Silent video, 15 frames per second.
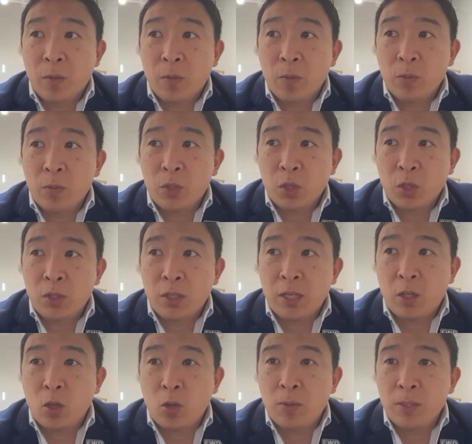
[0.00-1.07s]
certainly
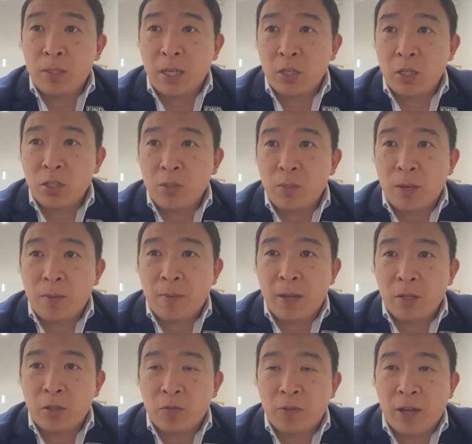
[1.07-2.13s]
globalization has been a
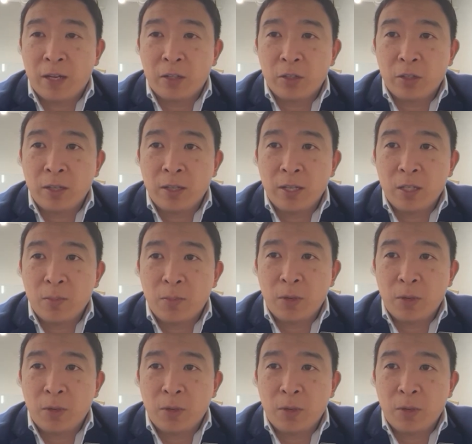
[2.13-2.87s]
major factor in this,